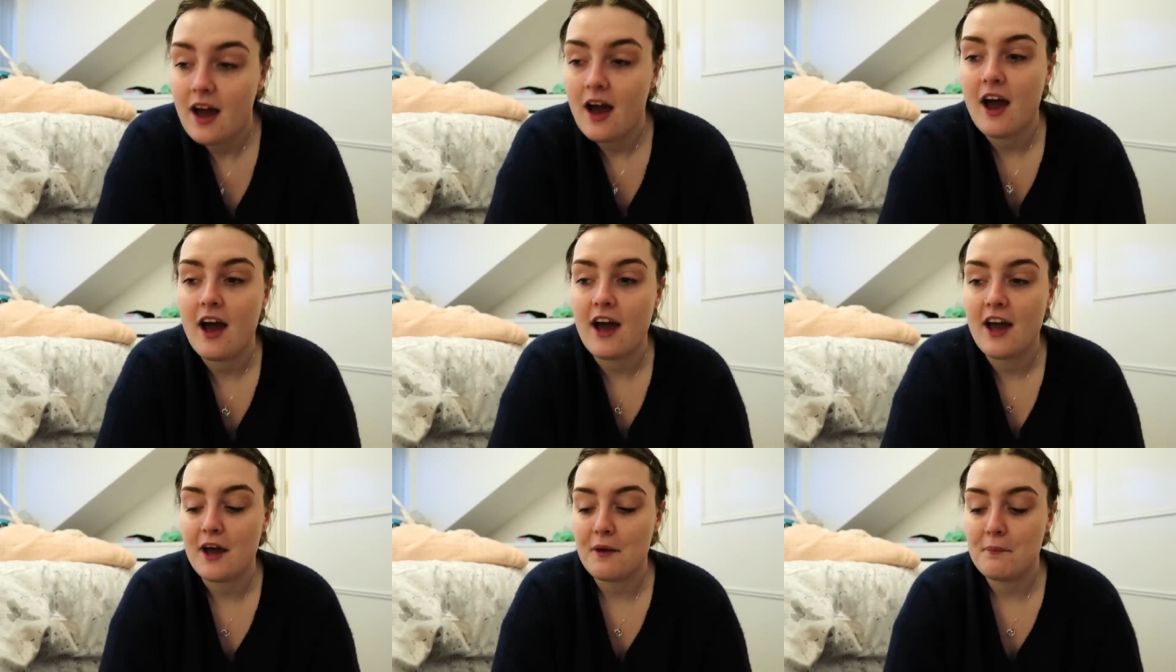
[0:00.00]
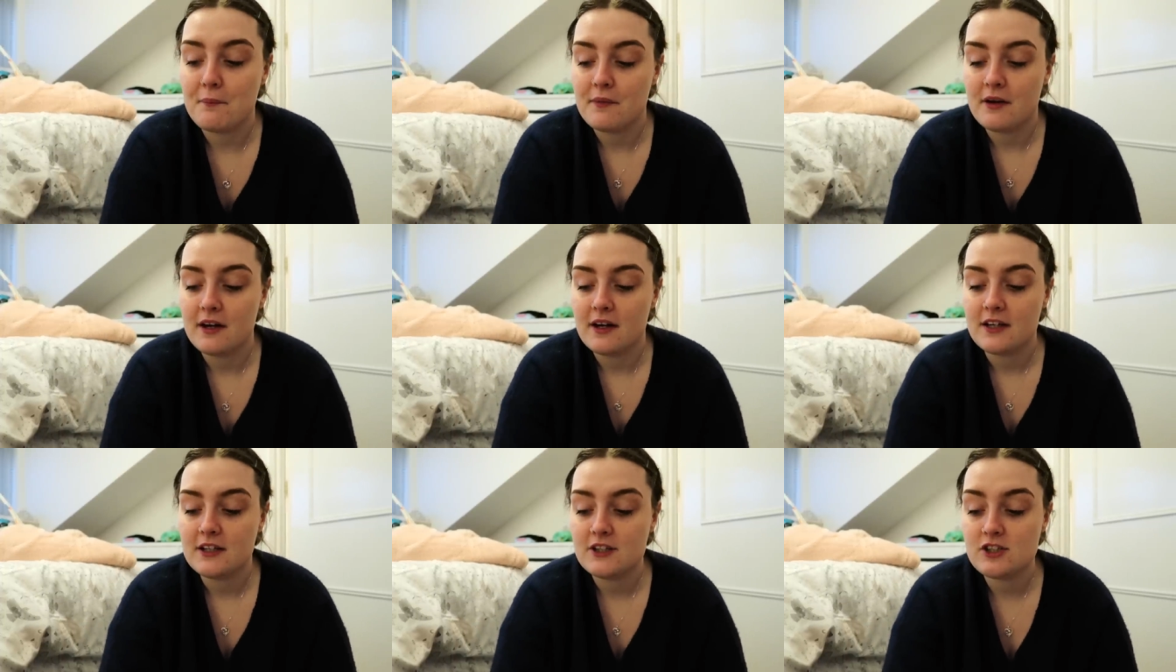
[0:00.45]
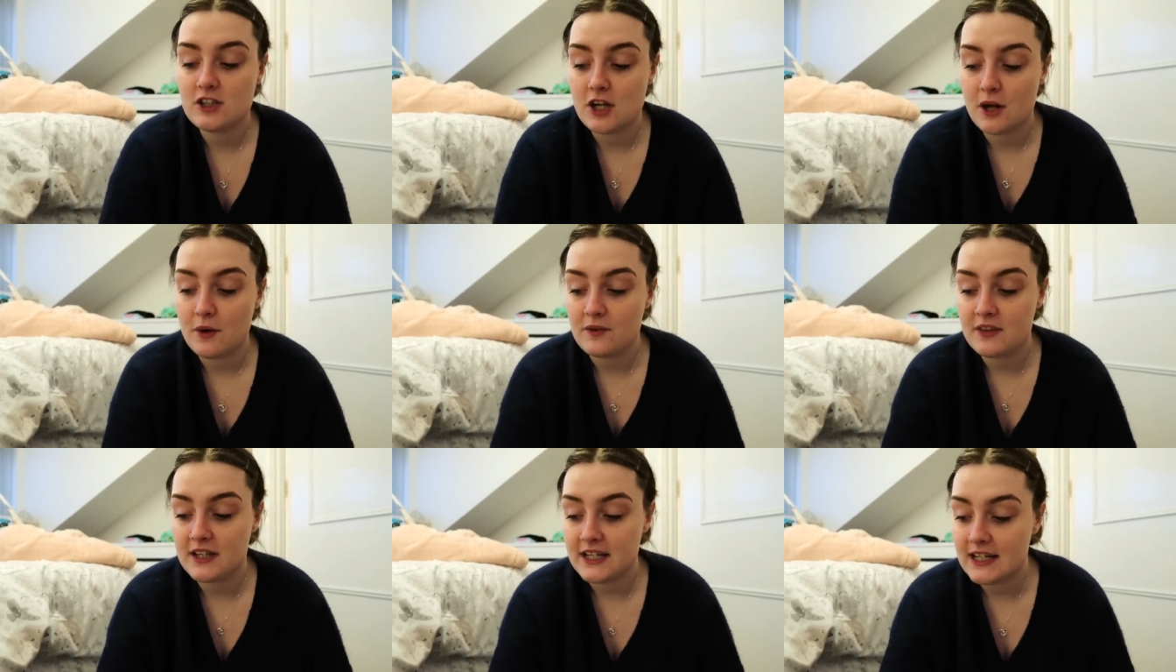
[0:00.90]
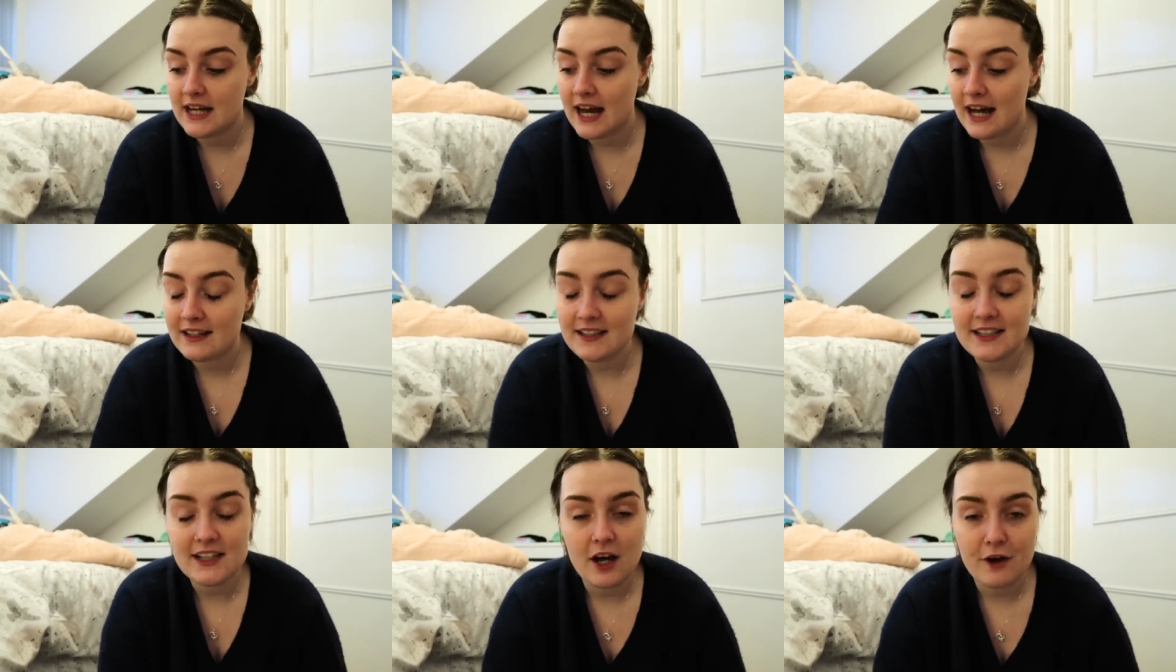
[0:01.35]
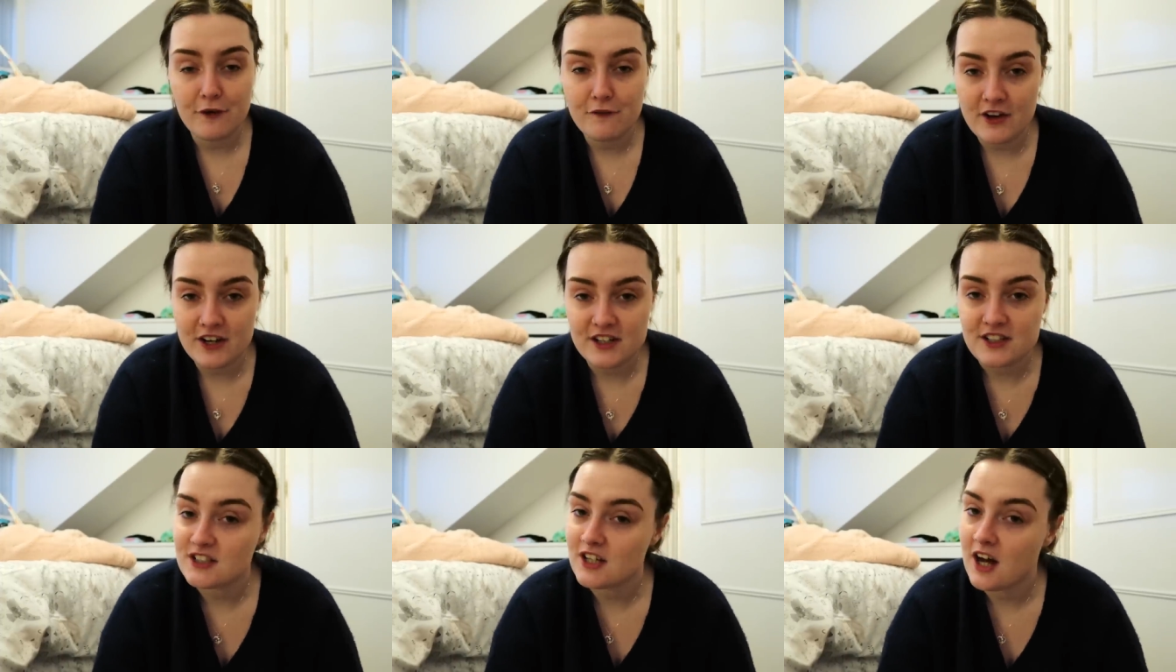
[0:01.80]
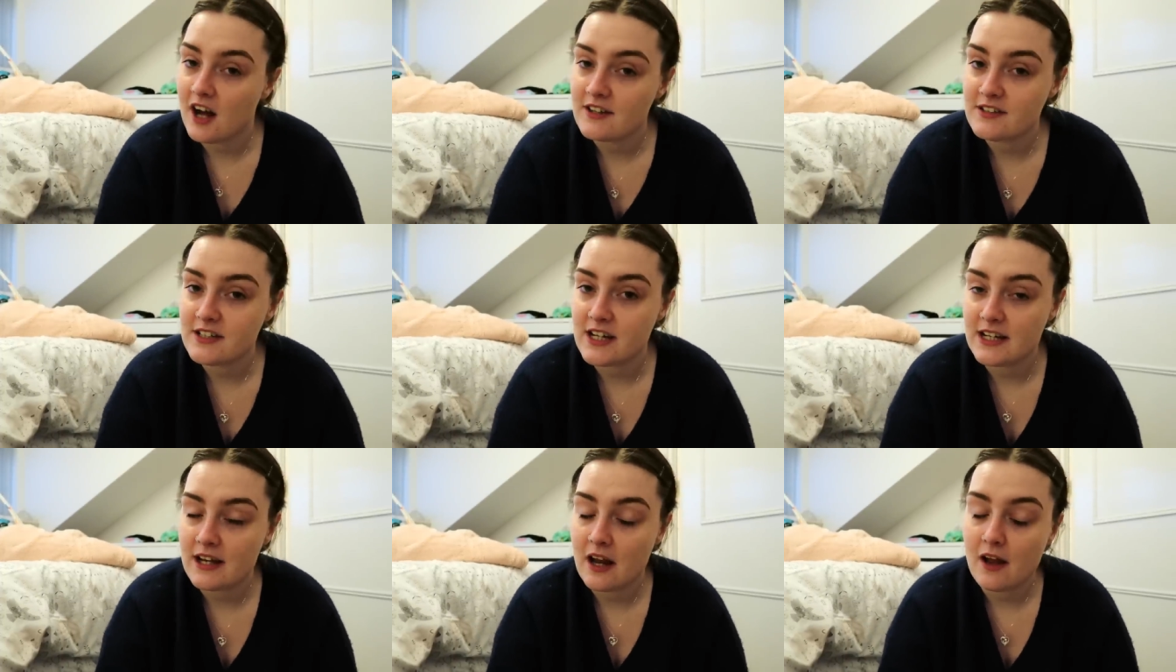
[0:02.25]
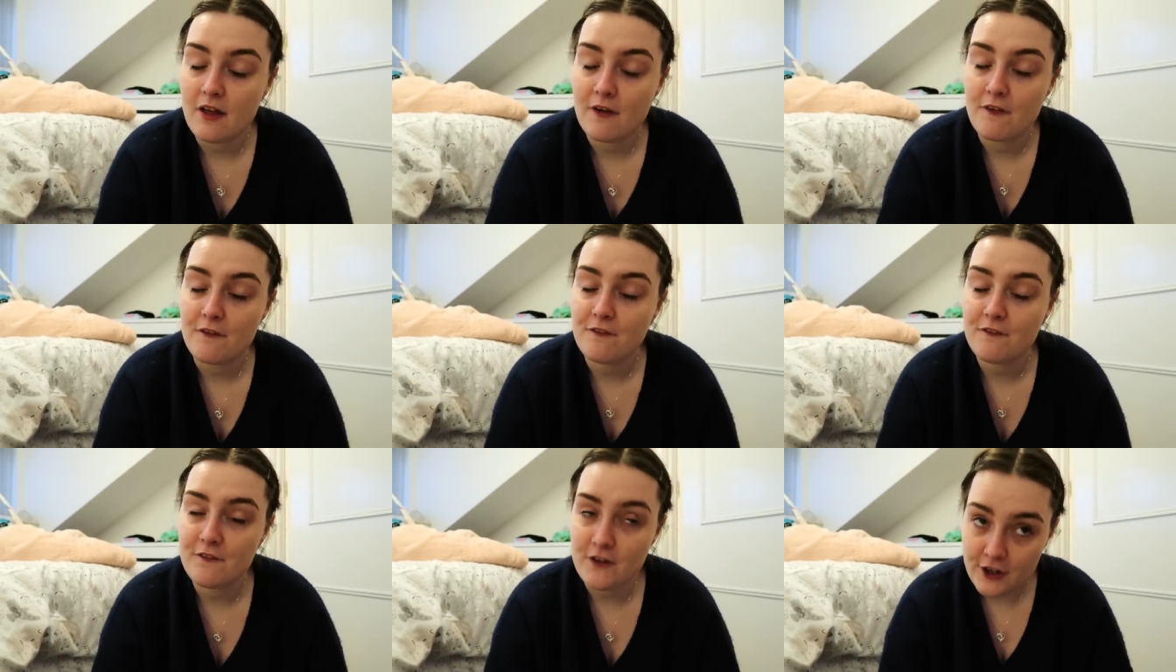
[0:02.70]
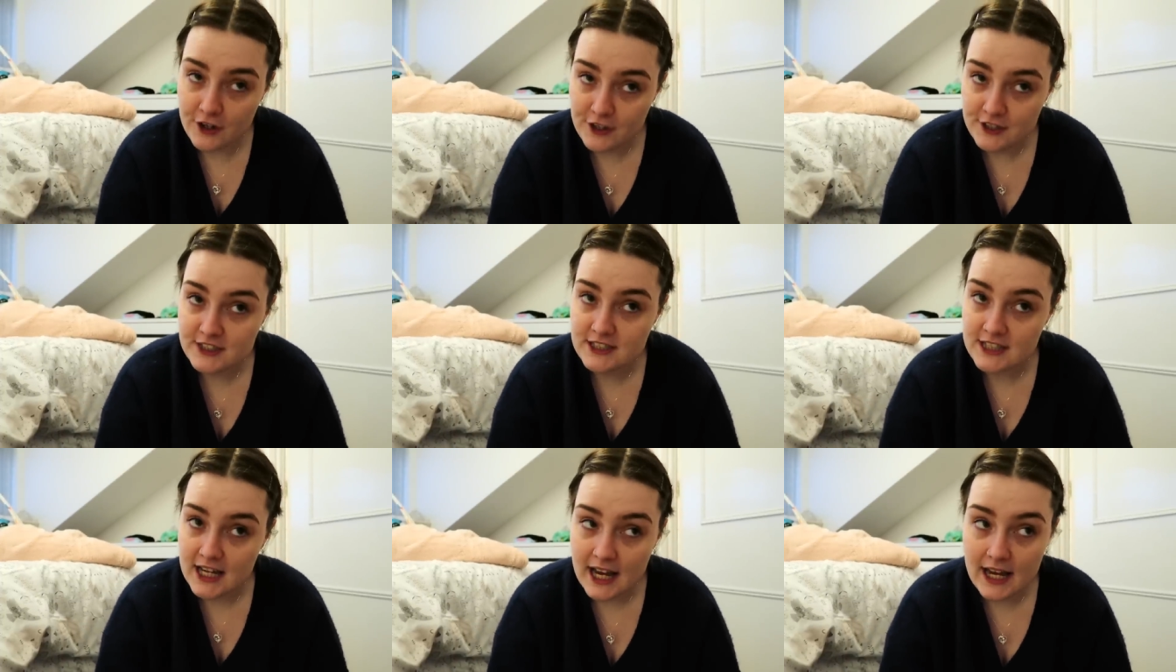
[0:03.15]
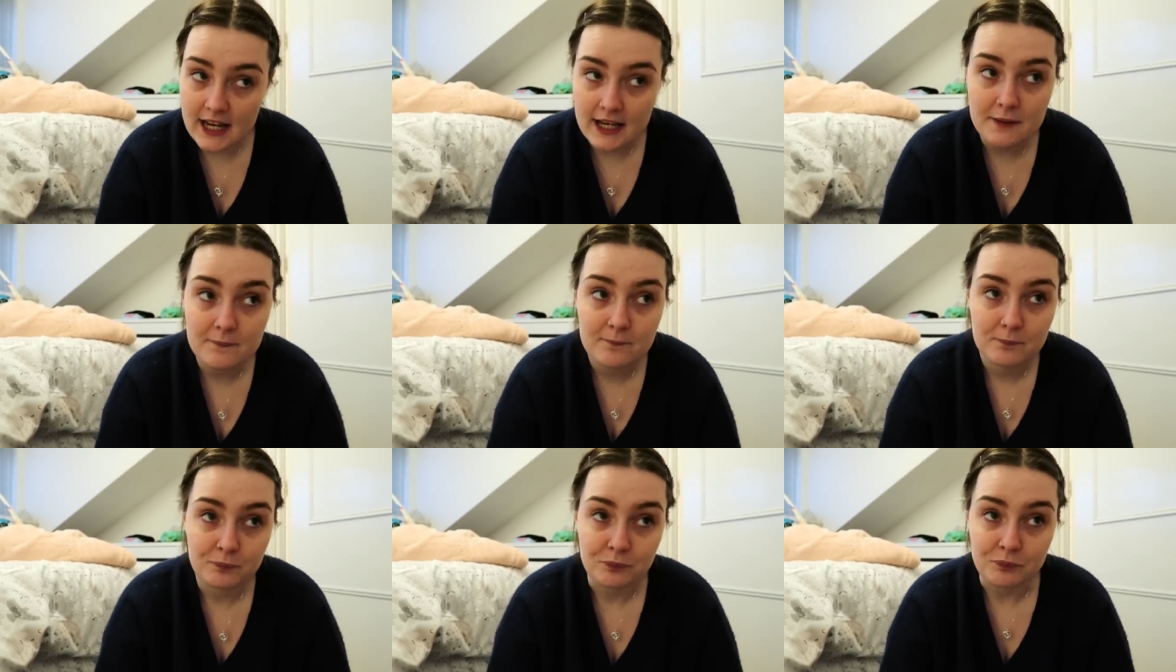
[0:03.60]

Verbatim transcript: Um, so the Aldi yarn event started Thursday